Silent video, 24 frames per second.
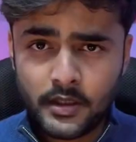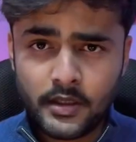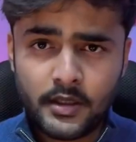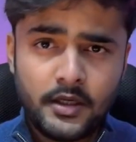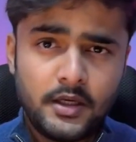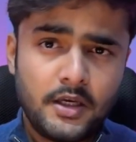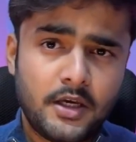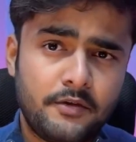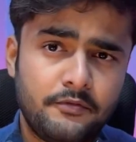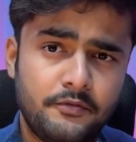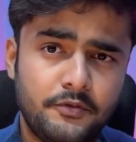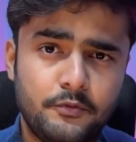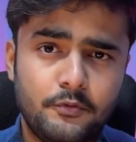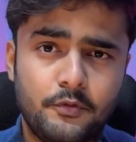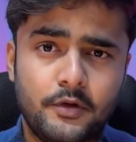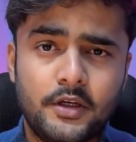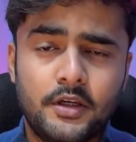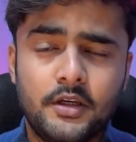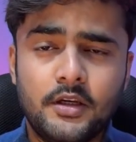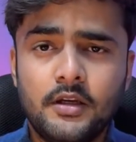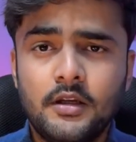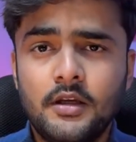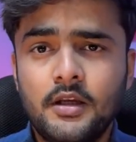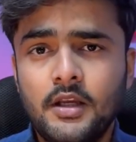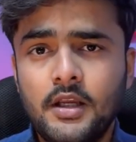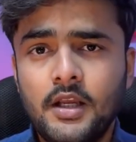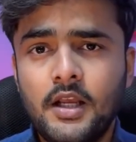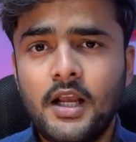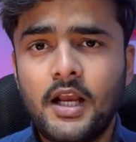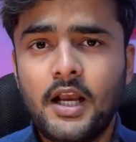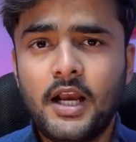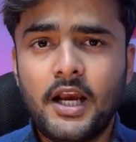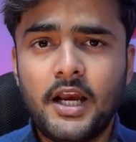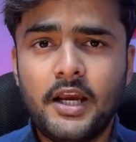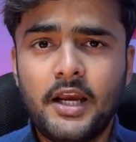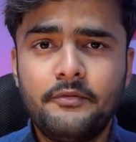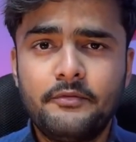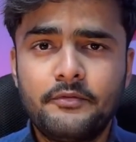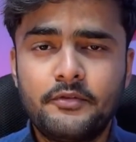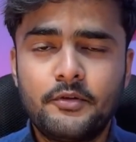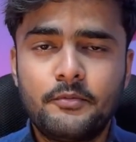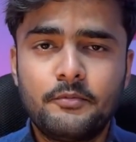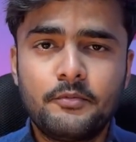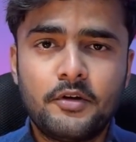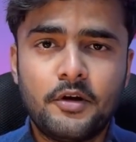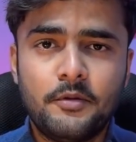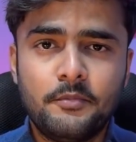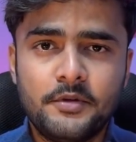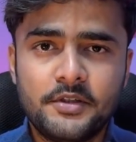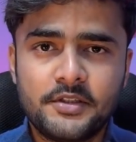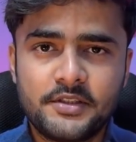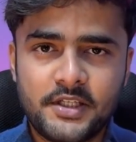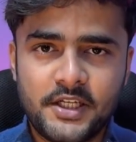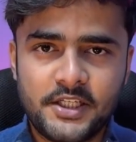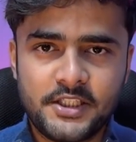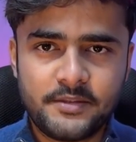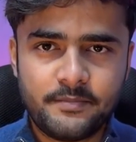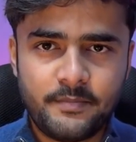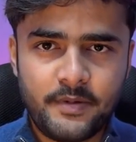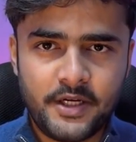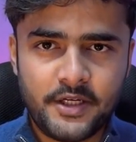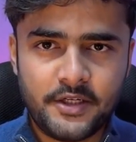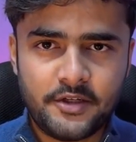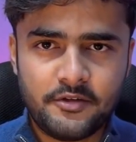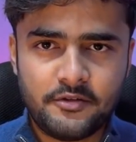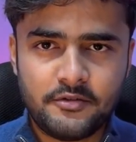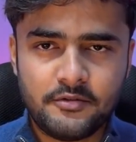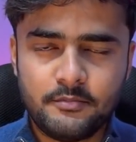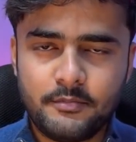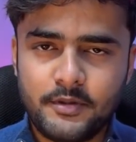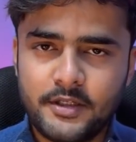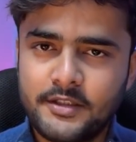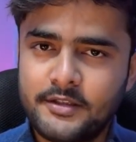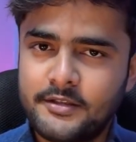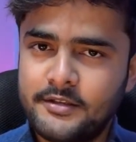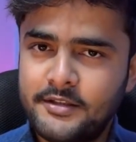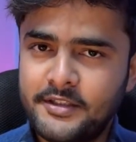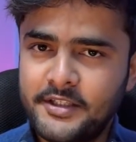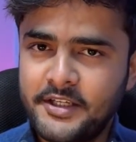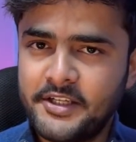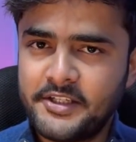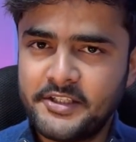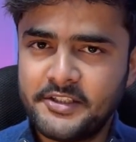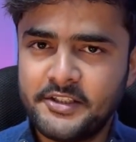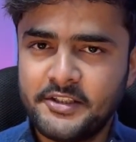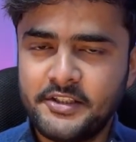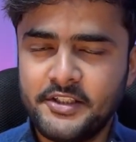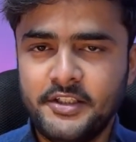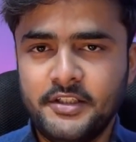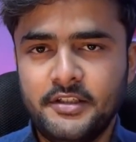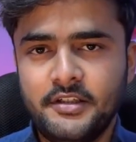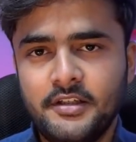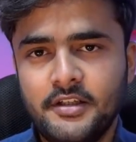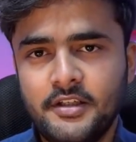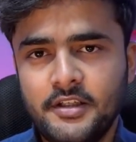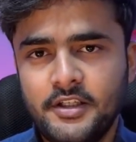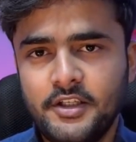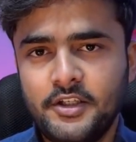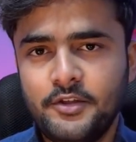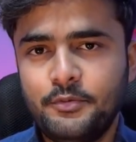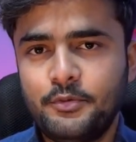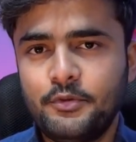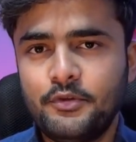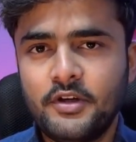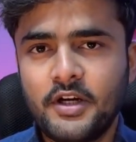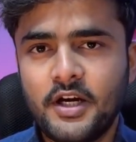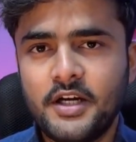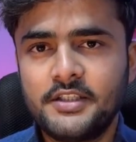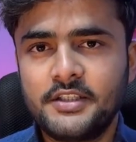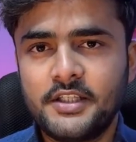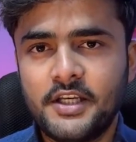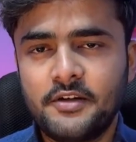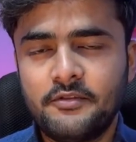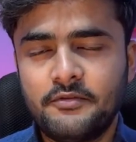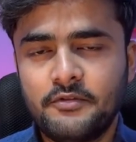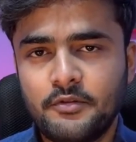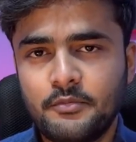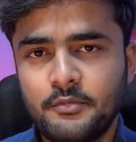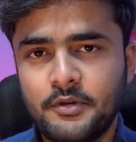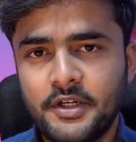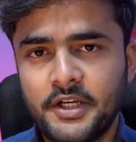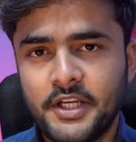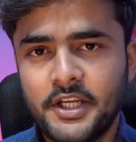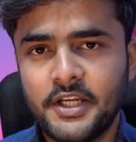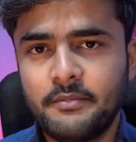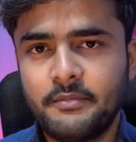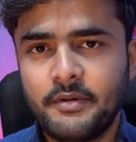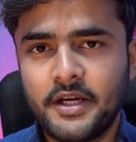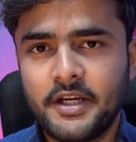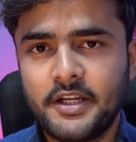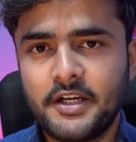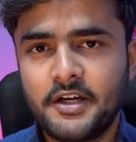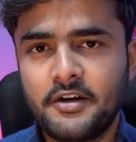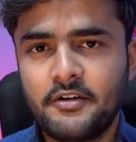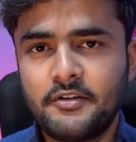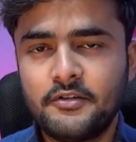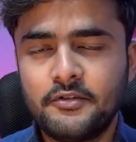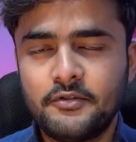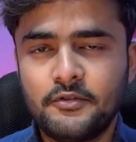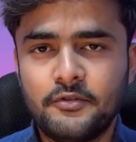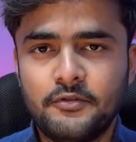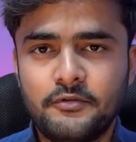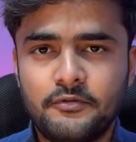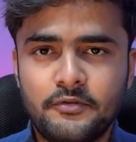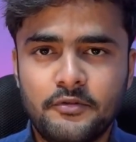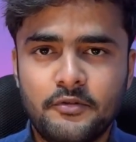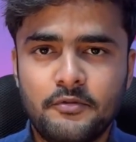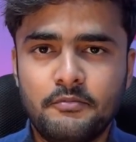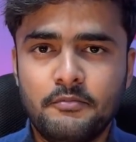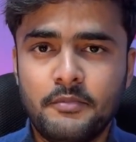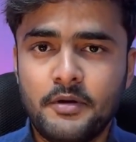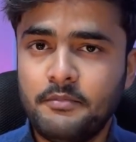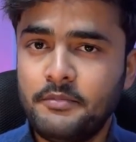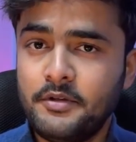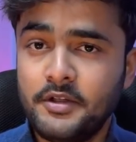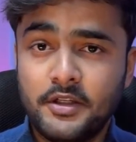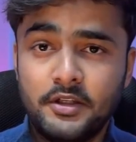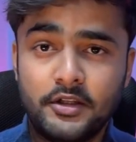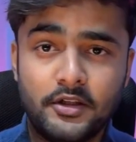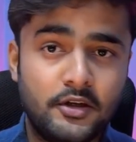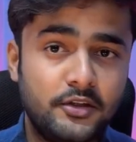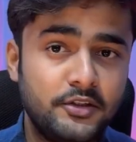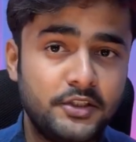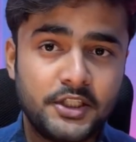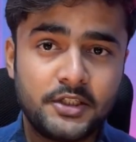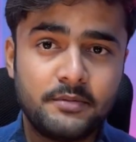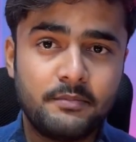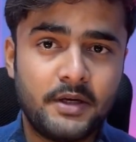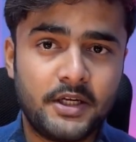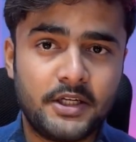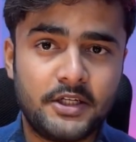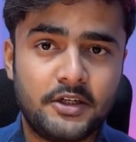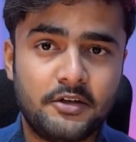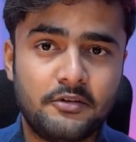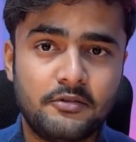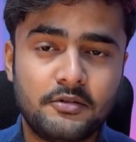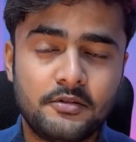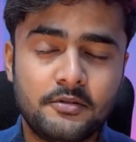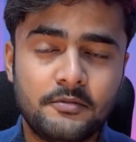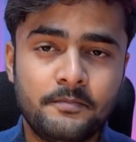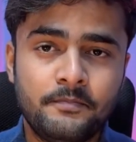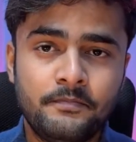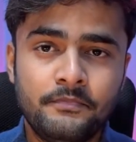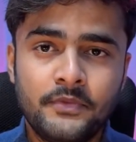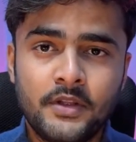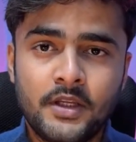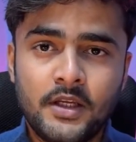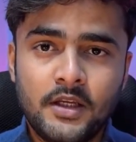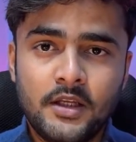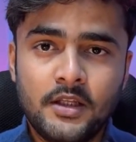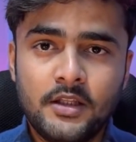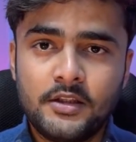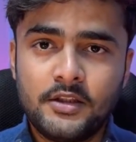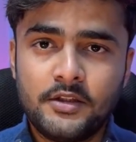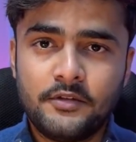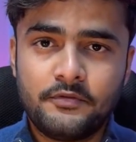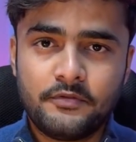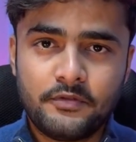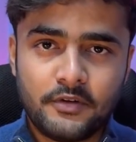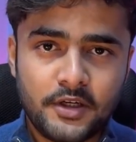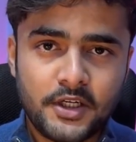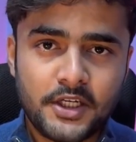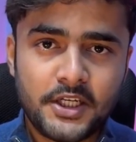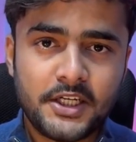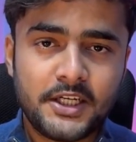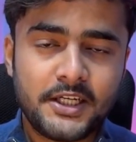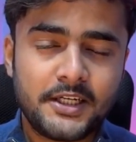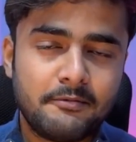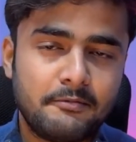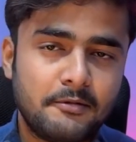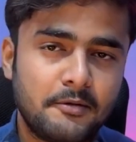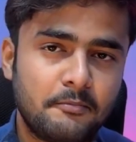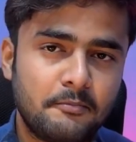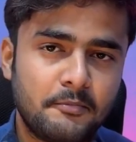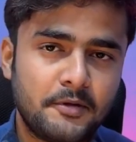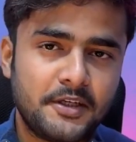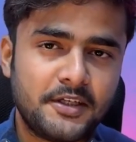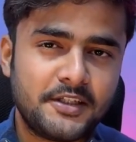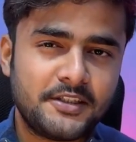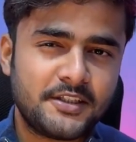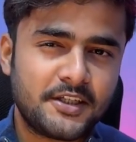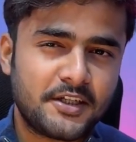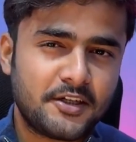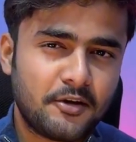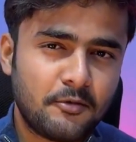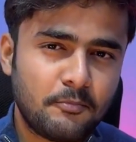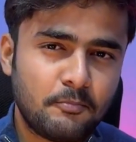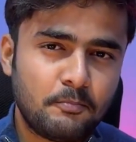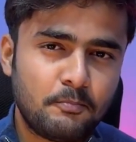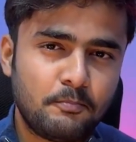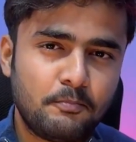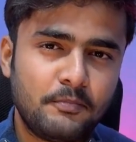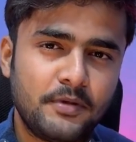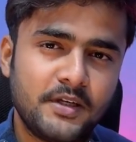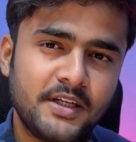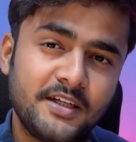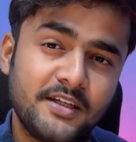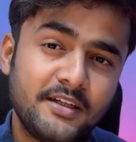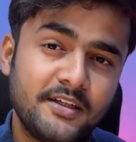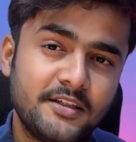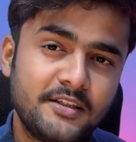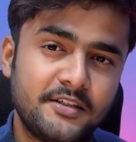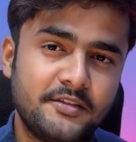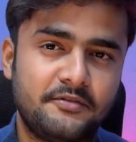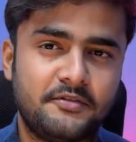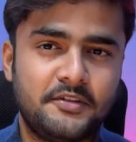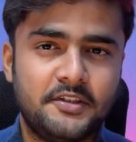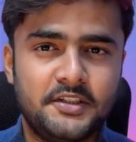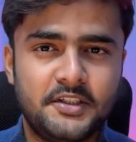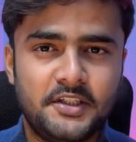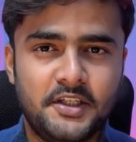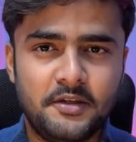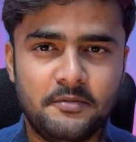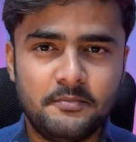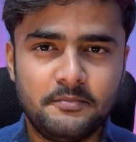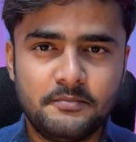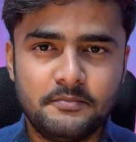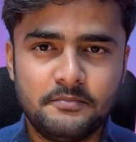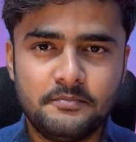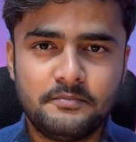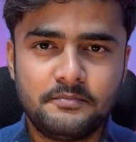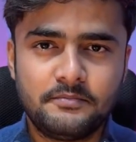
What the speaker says: Hey everyone, I'm from computer science background, but here is the thing. If you guys are from a tech background or from maybe a non-tech background, the front-end development is a completely different game.